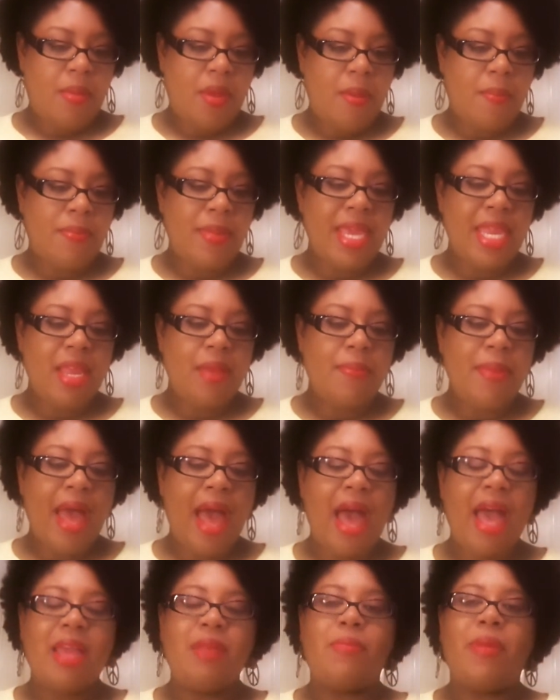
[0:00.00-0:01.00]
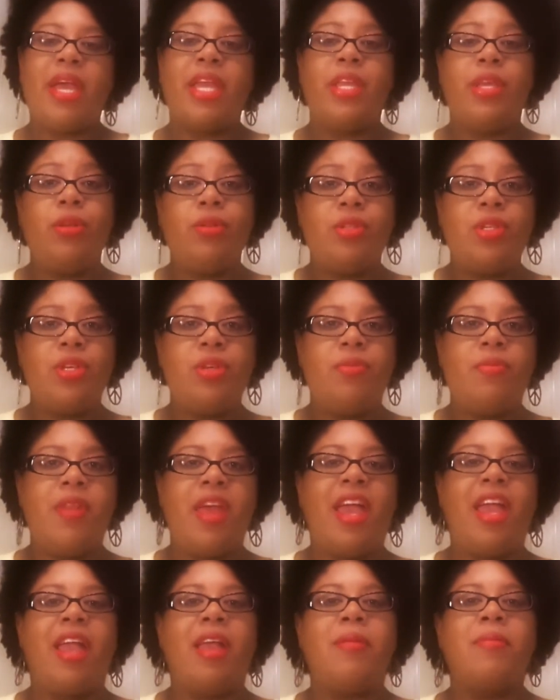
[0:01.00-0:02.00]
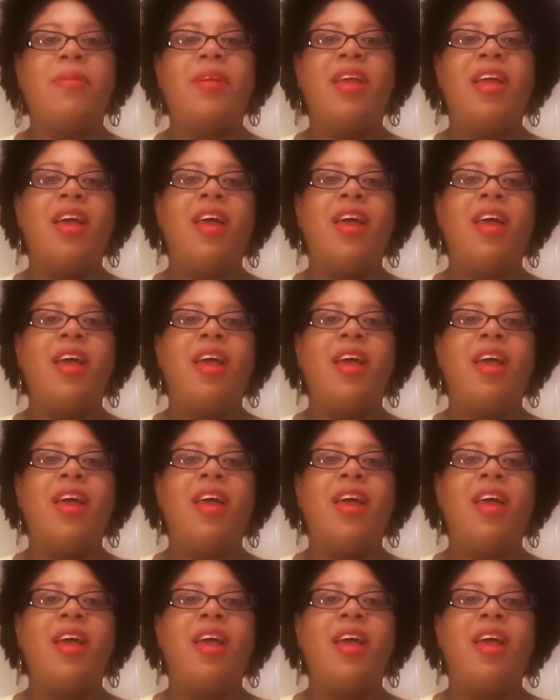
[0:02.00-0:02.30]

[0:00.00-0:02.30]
Meaning behind my YouTube name.